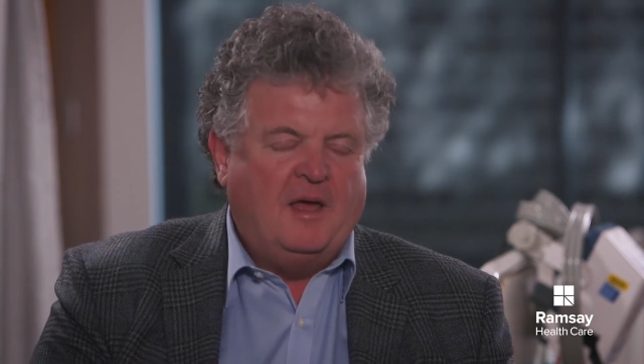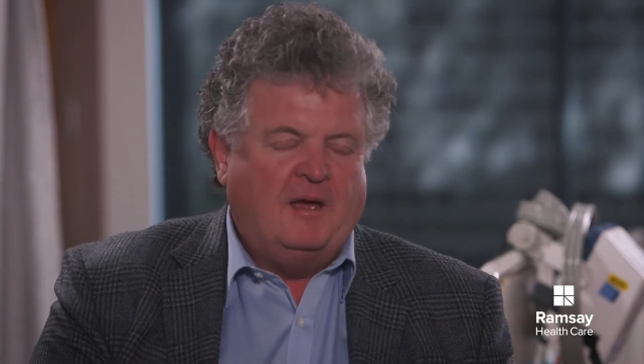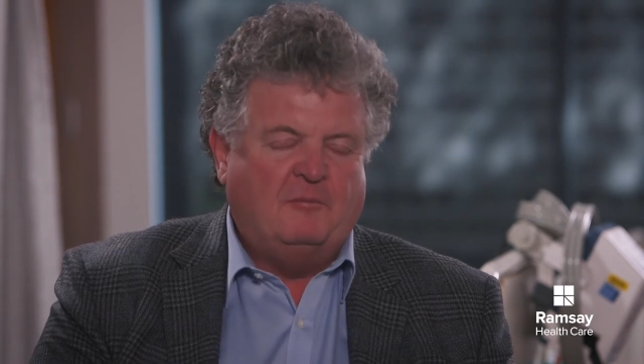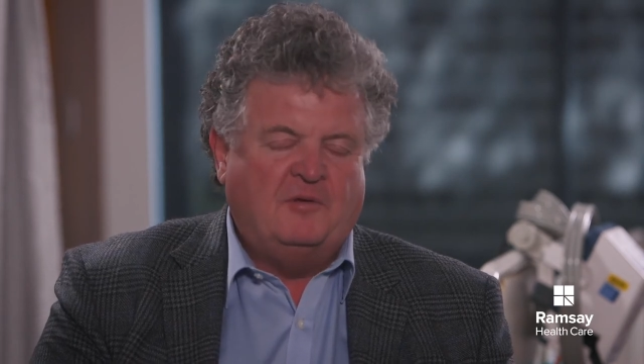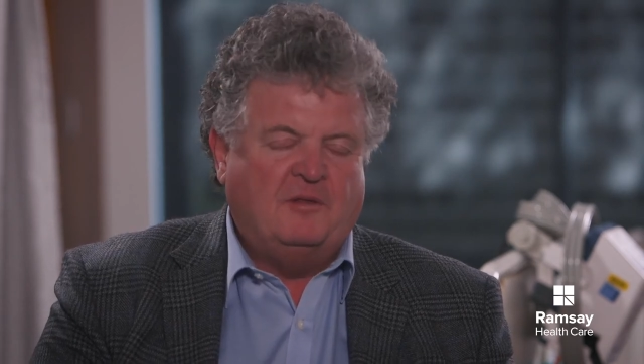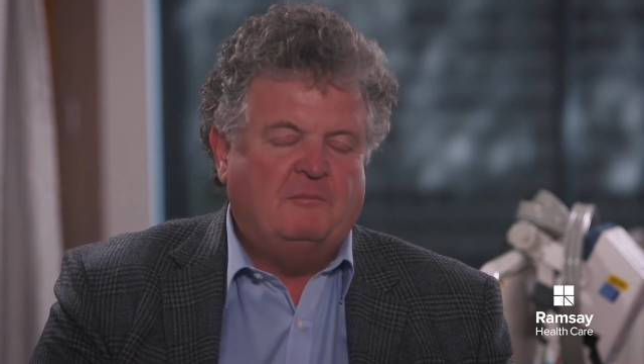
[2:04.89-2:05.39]

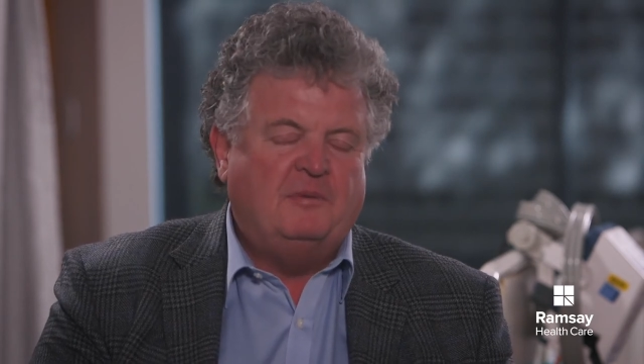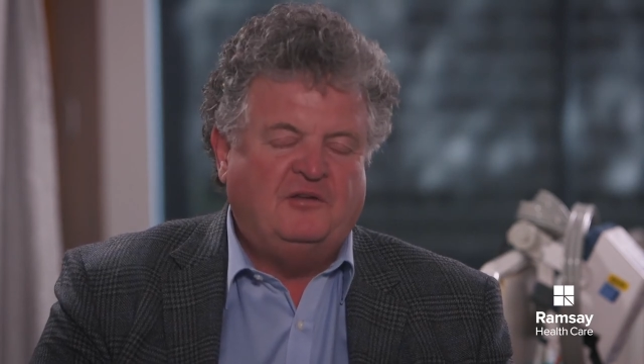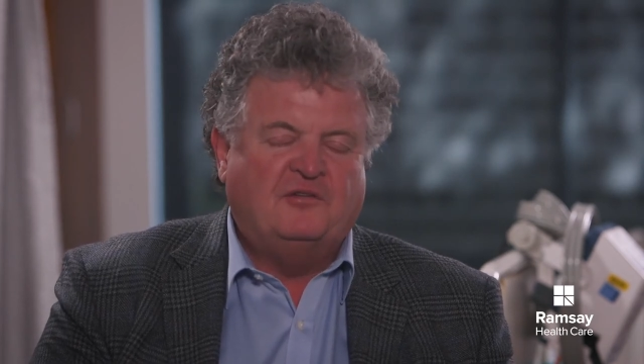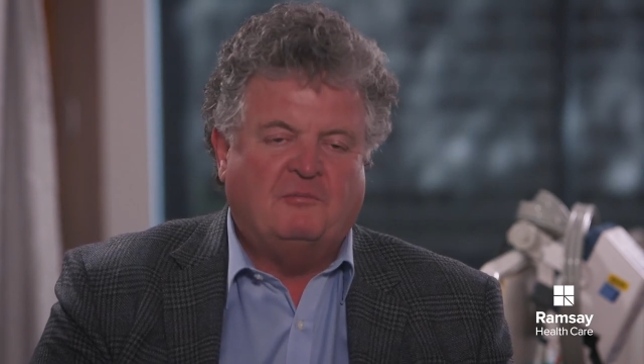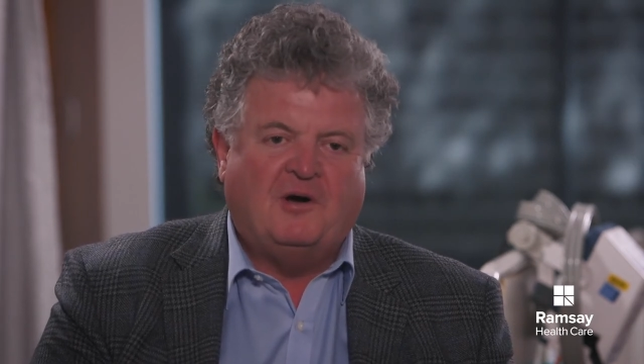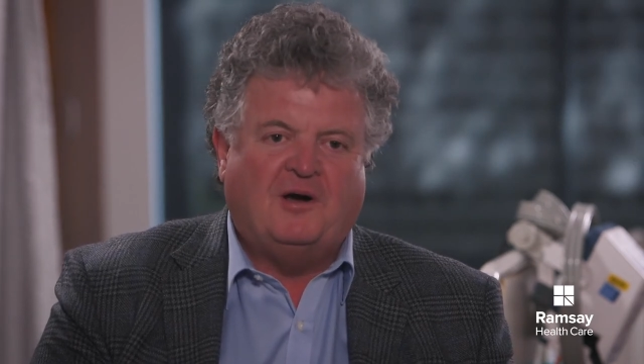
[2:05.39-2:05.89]
and with a big
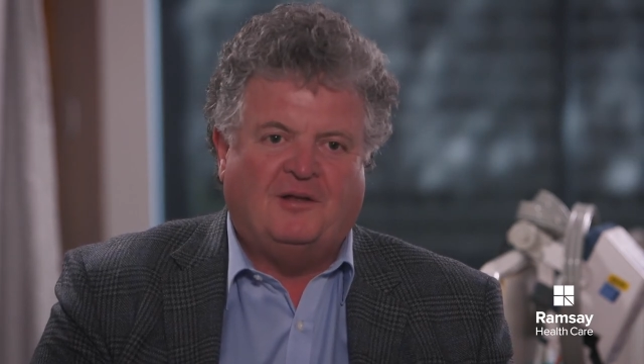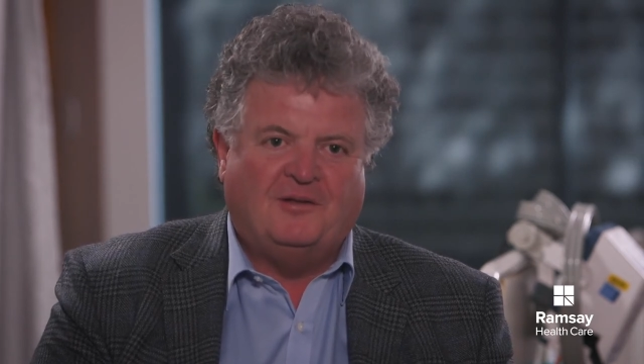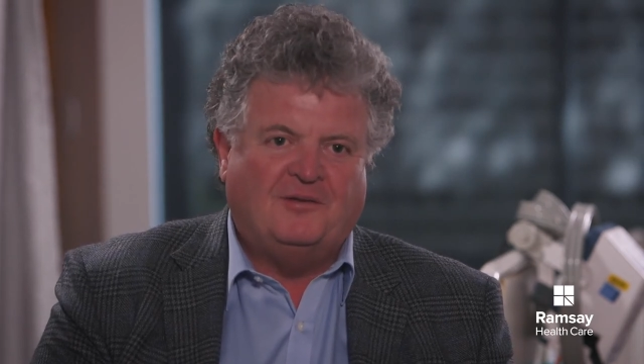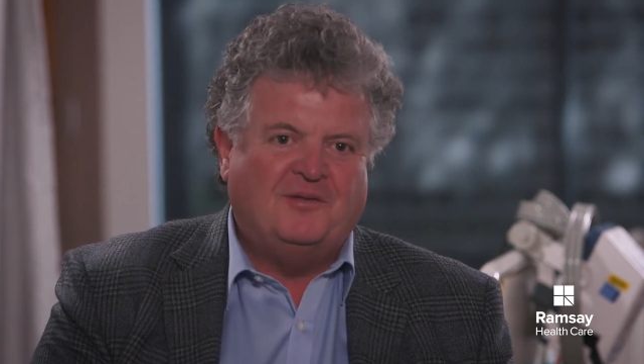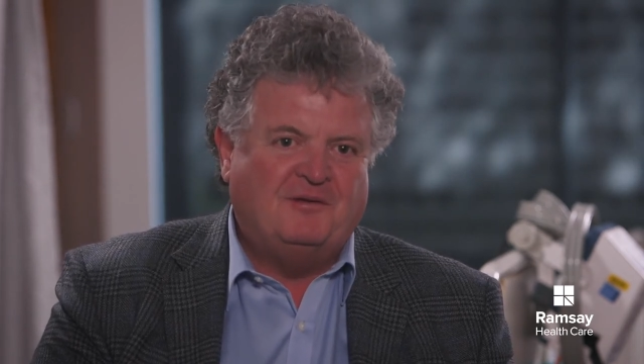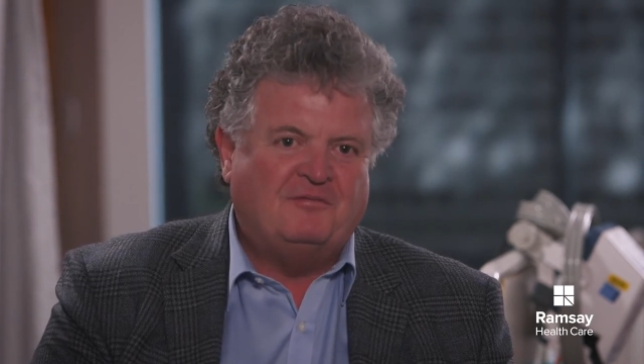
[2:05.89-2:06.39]
smile
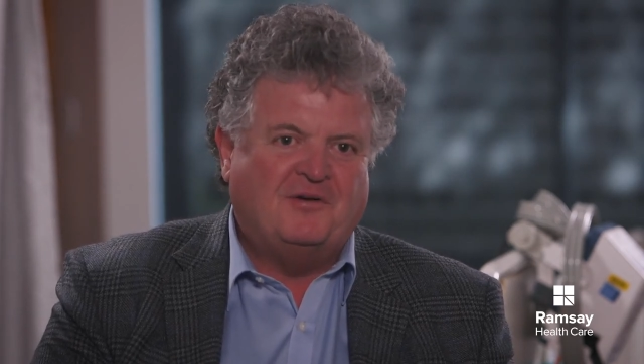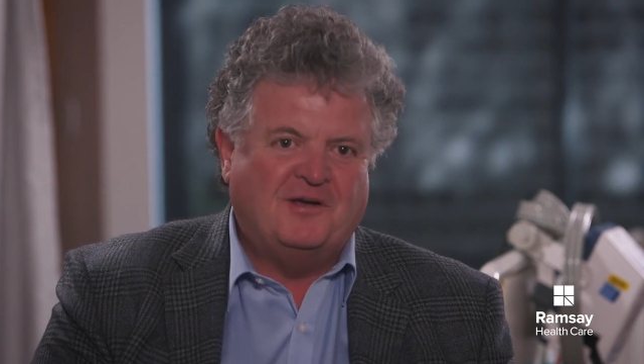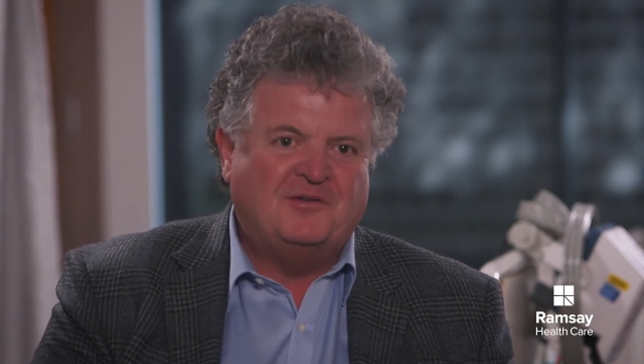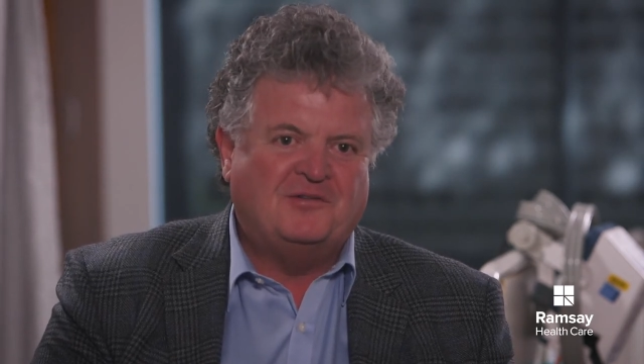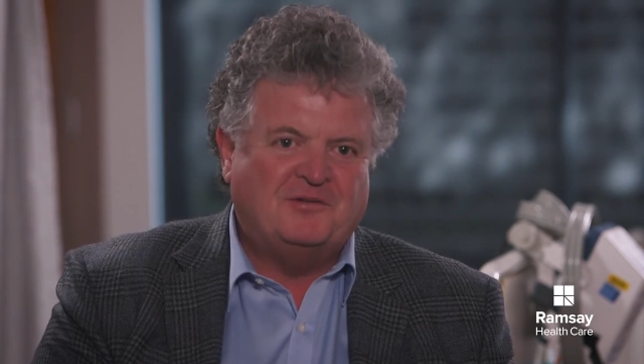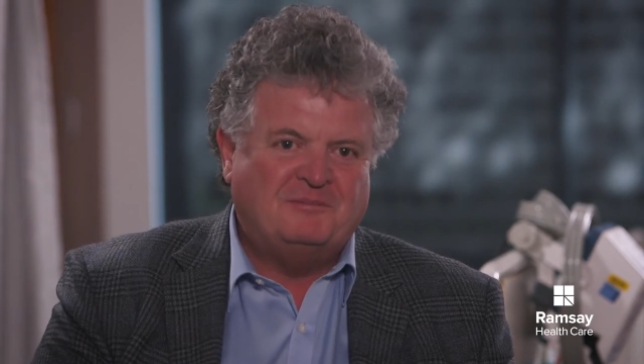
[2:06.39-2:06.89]
on their
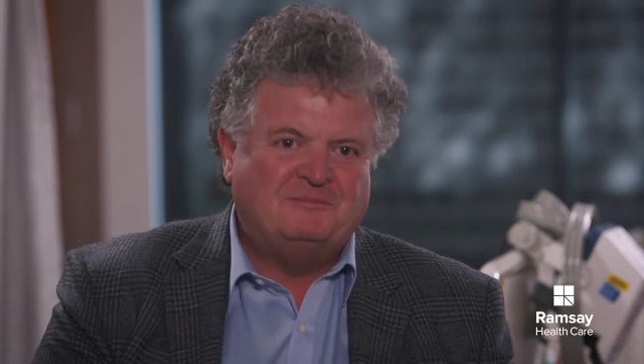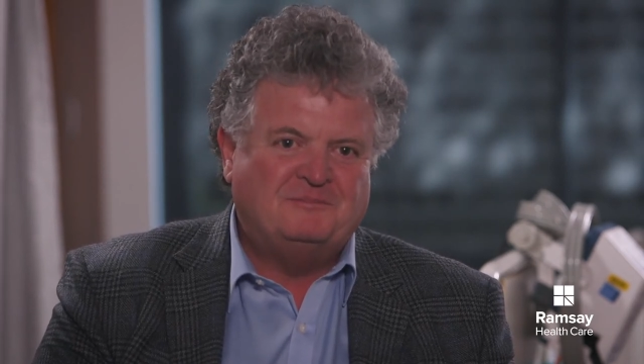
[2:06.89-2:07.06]
face.